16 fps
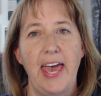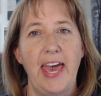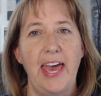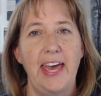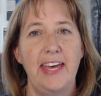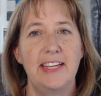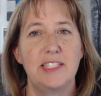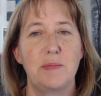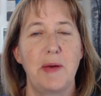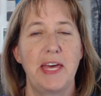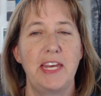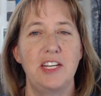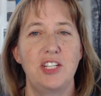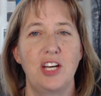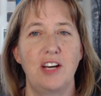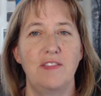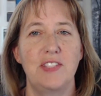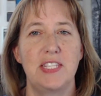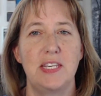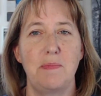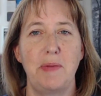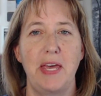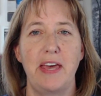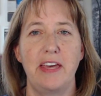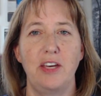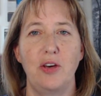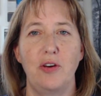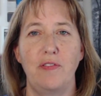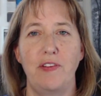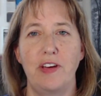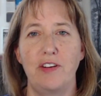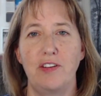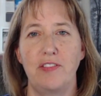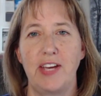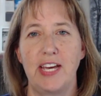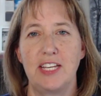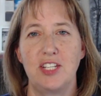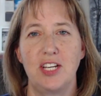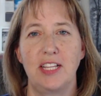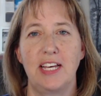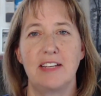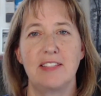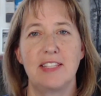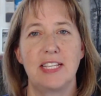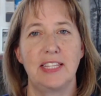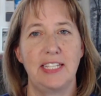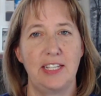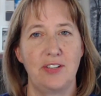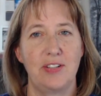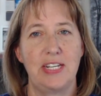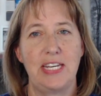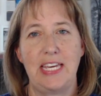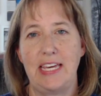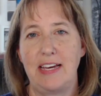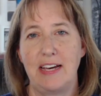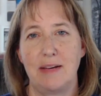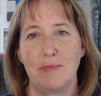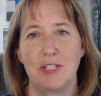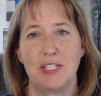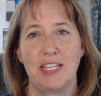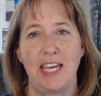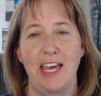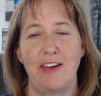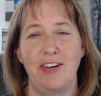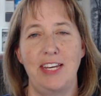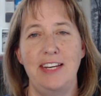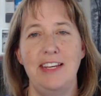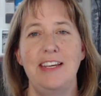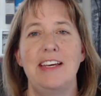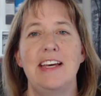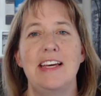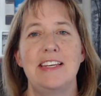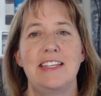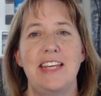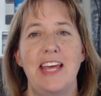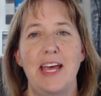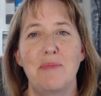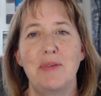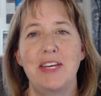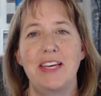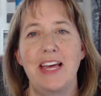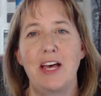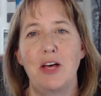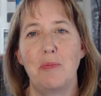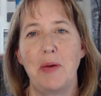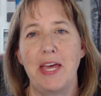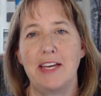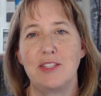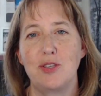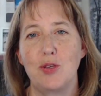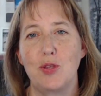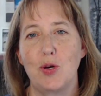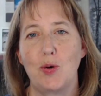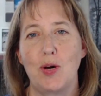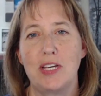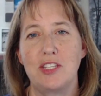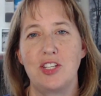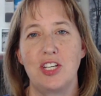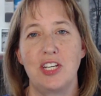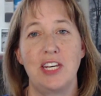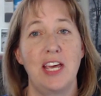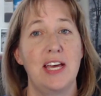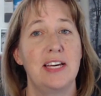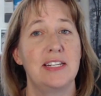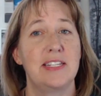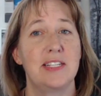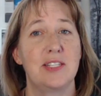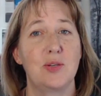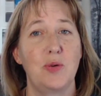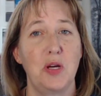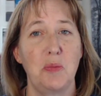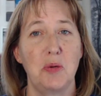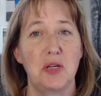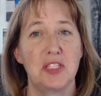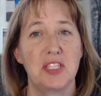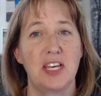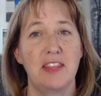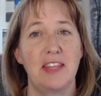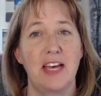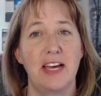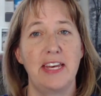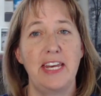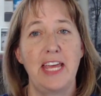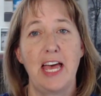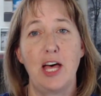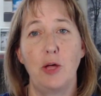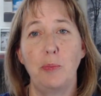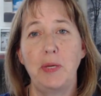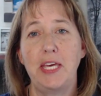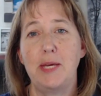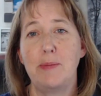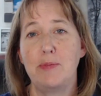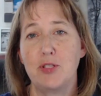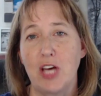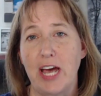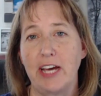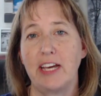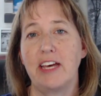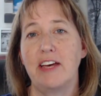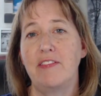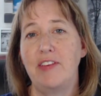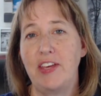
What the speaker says: Hey, it's Patti Scharf, CPA and co-founder of Catching Clouds, a leader in e-commerce accounting. Today I'm going to help answer the question, does QuickBooks Online help keep track of